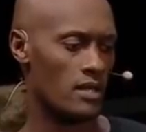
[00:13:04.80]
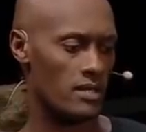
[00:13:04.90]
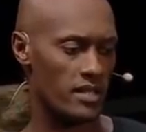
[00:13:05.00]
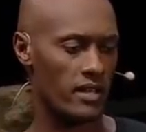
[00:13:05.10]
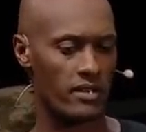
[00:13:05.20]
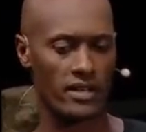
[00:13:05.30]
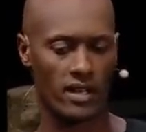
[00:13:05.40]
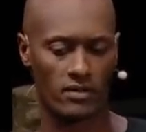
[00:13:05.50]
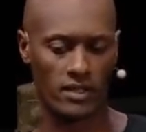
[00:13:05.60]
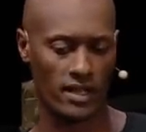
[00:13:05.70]
a tear
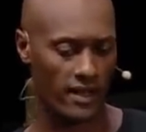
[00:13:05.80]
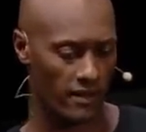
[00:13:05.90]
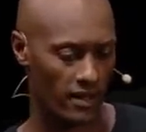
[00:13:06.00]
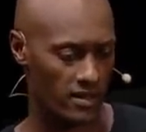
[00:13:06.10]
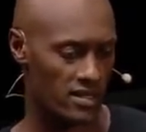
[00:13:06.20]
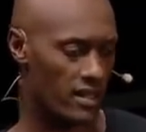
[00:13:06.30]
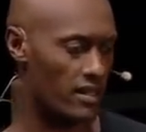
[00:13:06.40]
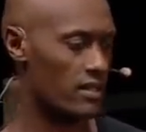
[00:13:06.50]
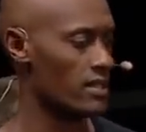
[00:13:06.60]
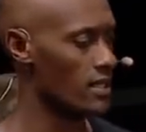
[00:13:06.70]
down that I, I
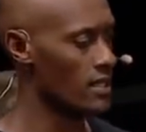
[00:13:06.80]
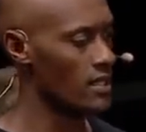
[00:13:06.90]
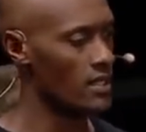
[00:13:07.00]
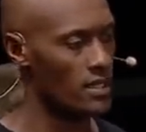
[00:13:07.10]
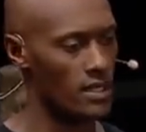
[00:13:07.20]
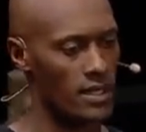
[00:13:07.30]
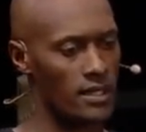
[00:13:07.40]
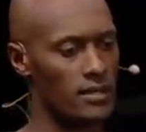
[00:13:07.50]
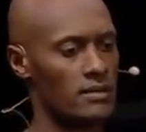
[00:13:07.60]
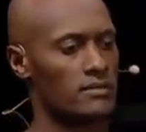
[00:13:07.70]
decided
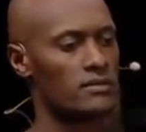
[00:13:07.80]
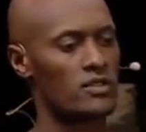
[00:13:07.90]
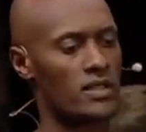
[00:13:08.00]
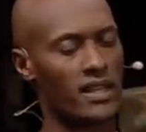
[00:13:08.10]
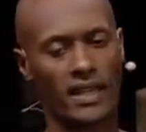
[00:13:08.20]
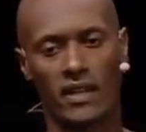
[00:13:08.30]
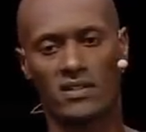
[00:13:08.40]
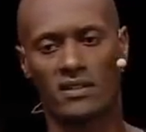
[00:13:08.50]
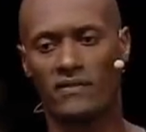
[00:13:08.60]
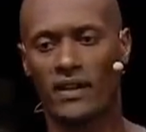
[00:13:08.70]
uh, to take
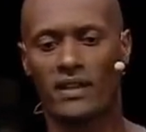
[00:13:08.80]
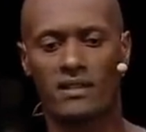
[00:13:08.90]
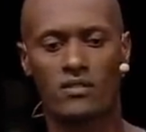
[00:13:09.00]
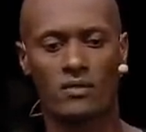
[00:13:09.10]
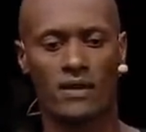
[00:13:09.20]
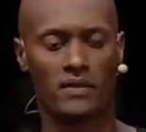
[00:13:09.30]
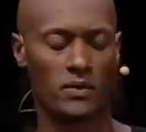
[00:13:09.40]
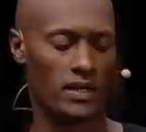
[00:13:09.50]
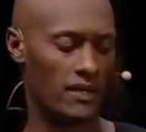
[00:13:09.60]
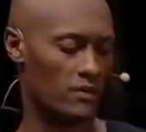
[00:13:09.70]
Gary's advice soon after
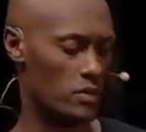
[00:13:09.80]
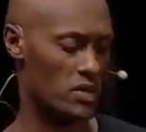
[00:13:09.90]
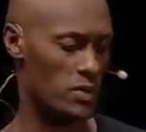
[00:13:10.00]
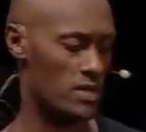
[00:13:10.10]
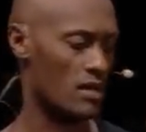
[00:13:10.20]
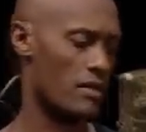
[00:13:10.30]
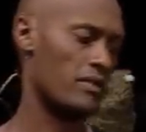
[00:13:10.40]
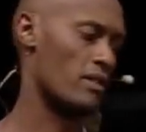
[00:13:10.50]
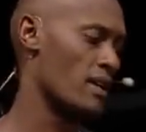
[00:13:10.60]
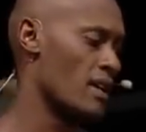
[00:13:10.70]
we left, which was,
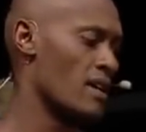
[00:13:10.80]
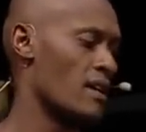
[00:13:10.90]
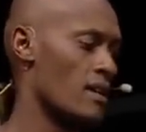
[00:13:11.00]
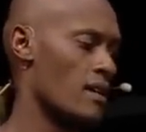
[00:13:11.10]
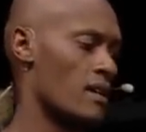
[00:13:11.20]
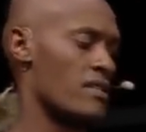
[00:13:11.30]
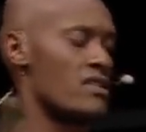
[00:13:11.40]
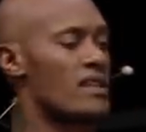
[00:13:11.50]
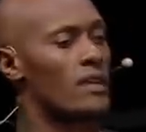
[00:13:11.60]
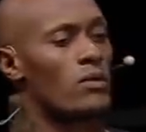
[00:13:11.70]
Arthur,
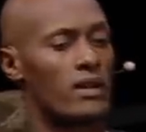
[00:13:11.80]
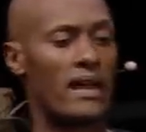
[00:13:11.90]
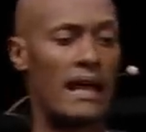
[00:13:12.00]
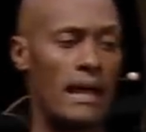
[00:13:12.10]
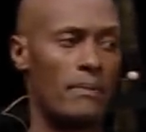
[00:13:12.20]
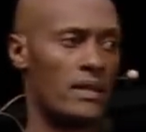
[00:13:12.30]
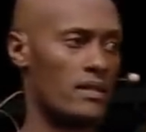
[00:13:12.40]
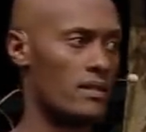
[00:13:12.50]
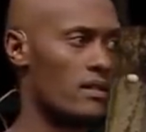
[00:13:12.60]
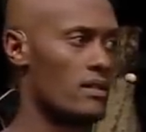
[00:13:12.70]
understand what
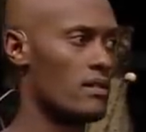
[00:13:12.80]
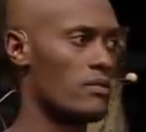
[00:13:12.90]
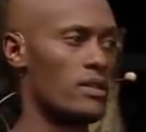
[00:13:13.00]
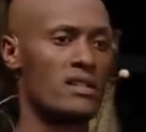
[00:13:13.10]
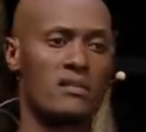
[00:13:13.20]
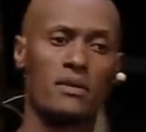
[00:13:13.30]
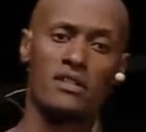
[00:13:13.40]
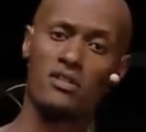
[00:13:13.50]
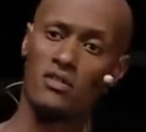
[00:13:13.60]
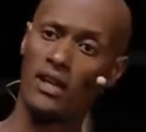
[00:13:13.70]
happened. Read as
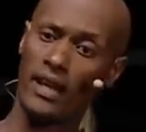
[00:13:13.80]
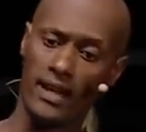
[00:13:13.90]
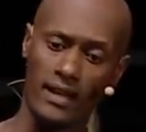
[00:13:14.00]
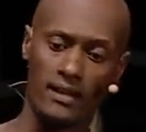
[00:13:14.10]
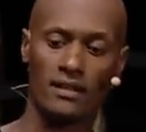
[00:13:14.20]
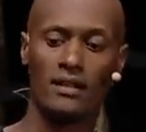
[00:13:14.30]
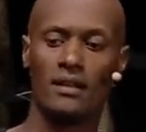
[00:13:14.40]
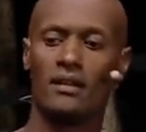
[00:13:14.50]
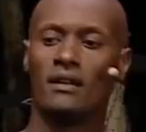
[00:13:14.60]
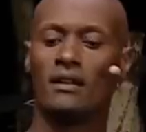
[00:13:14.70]
much as you can
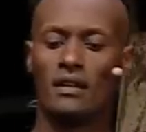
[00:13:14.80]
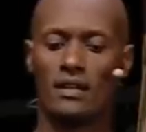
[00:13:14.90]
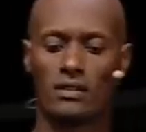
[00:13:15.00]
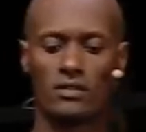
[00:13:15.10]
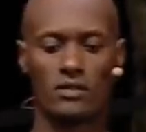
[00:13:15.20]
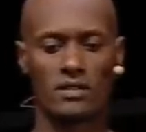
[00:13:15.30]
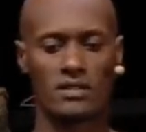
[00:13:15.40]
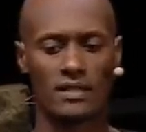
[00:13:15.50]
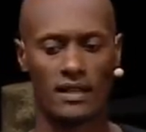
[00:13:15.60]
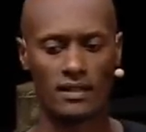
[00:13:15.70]
uh, to
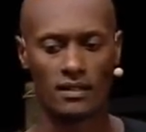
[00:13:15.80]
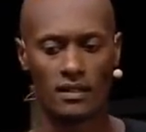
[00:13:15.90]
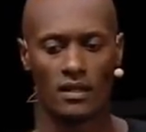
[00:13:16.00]
understand